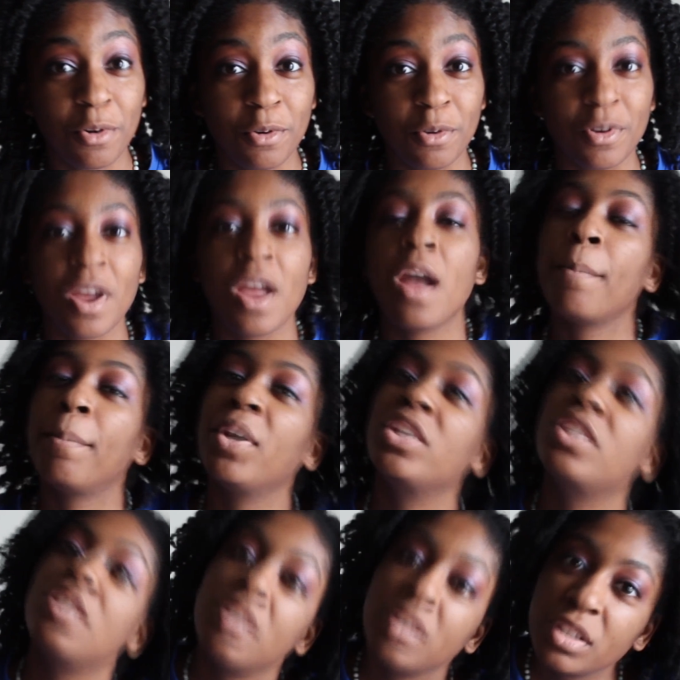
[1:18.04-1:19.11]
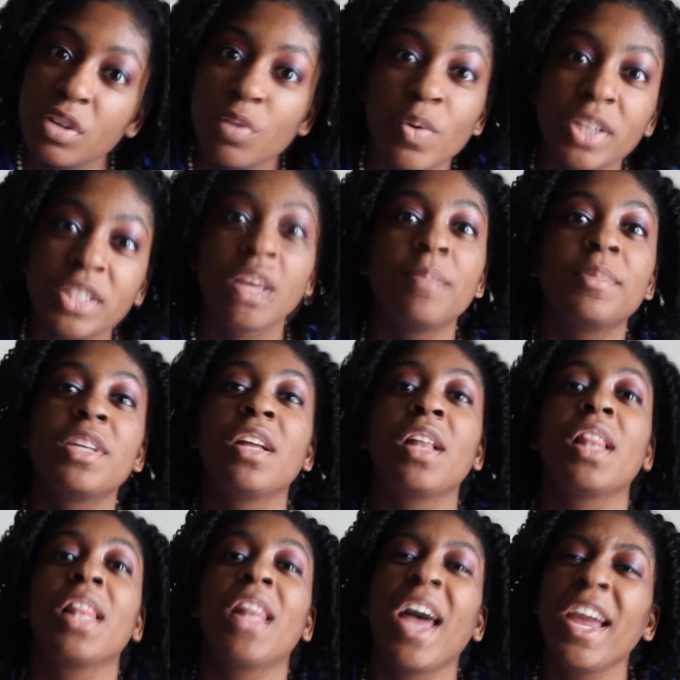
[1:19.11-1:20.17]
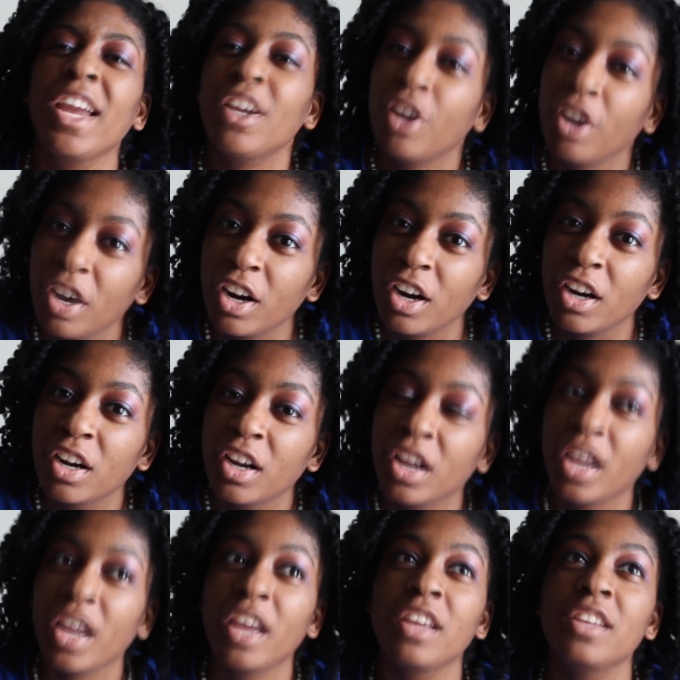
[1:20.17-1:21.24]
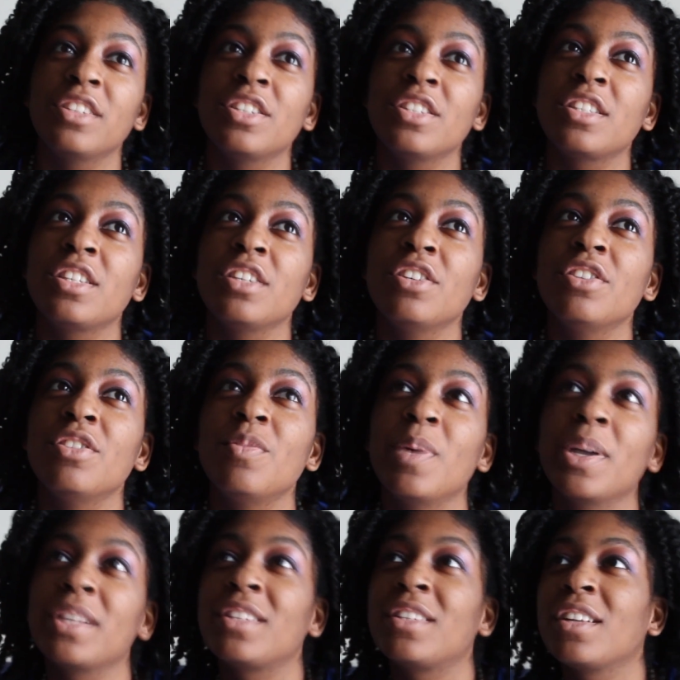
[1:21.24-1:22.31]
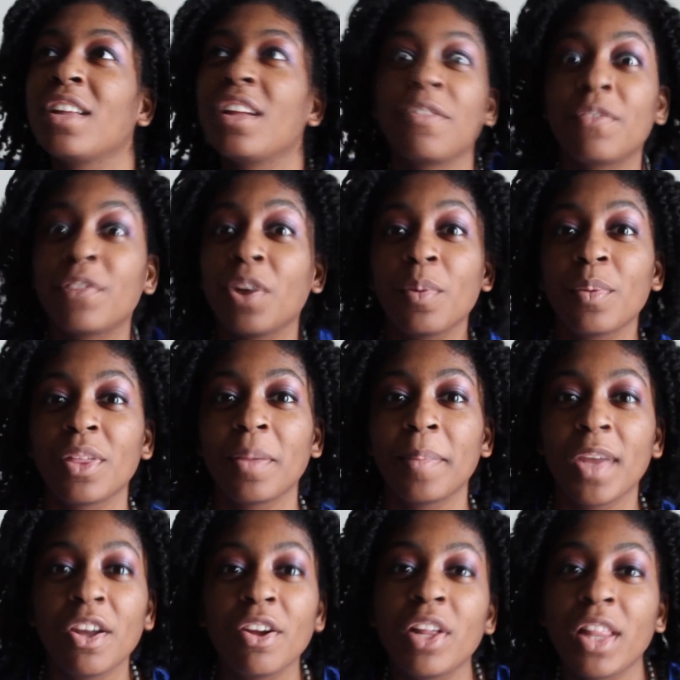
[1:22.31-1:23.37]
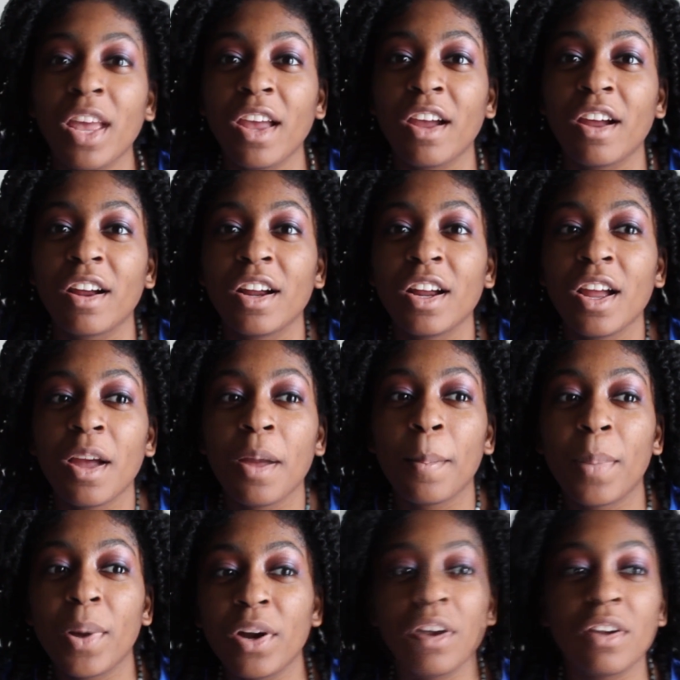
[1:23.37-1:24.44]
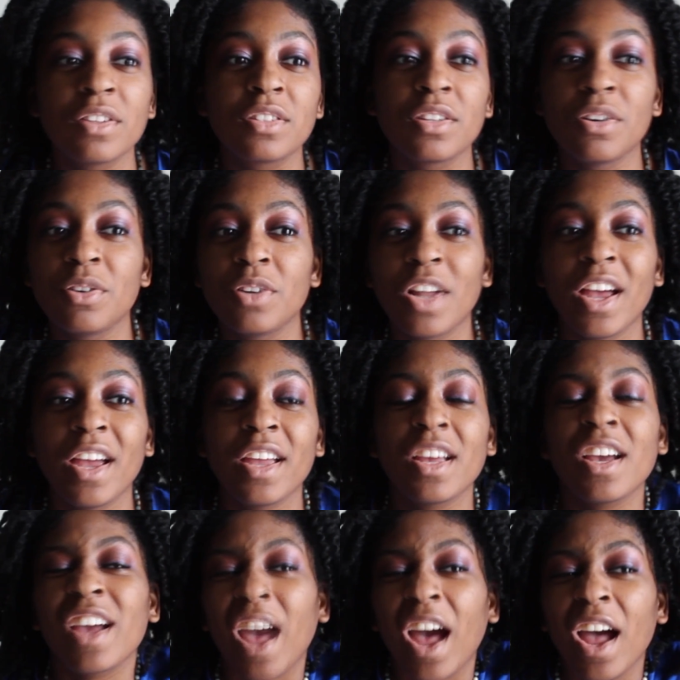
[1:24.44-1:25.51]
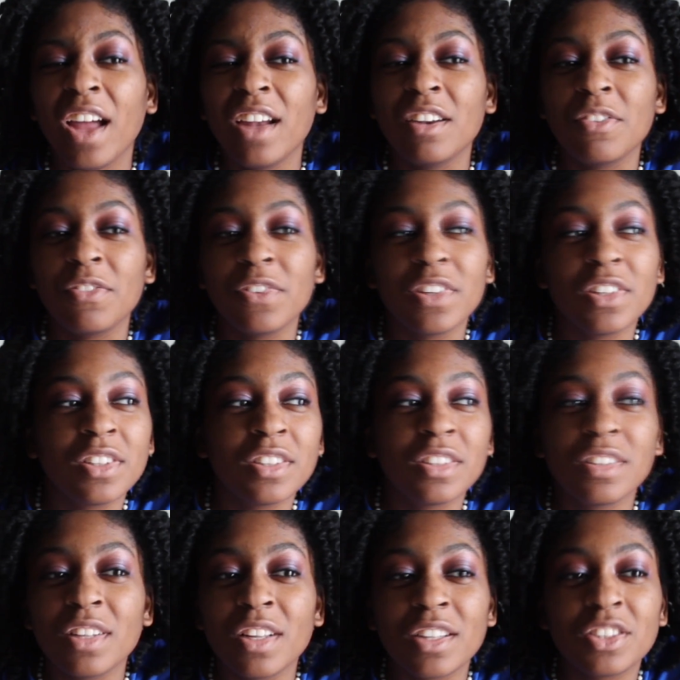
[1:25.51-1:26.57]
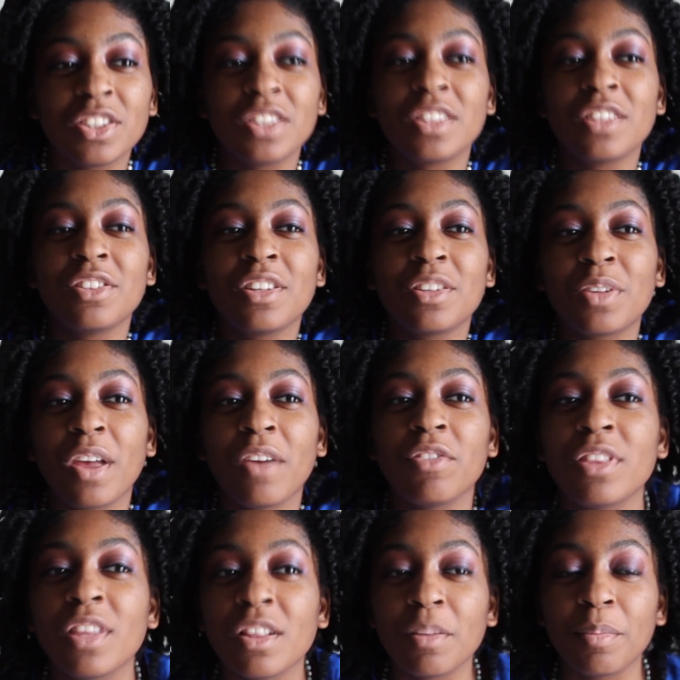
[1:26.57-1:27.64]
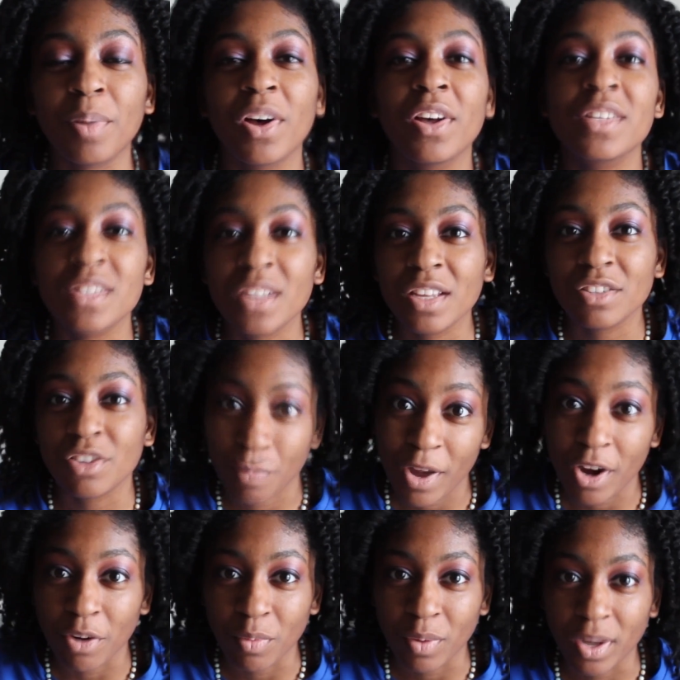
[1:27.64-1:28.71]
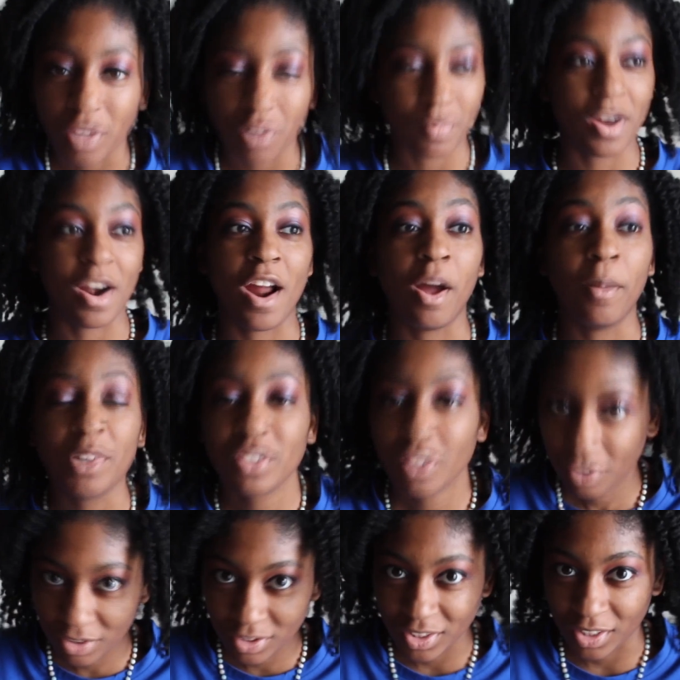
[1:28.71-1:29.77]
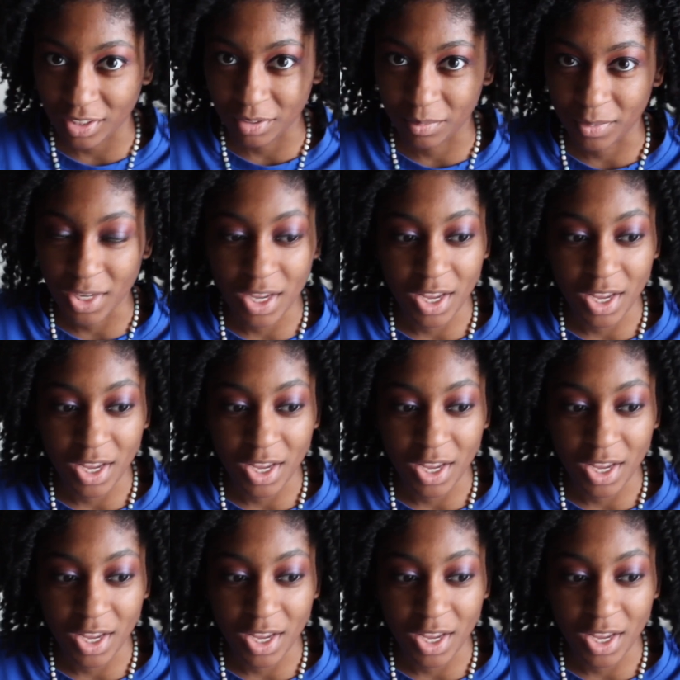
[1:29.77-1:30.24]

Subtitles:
Cool. But she still wants him to like her, and she still wants to like flirt with him here and there, but also like kind of feel like she still does everything the boss says no matter what, no matter how much it hurts him,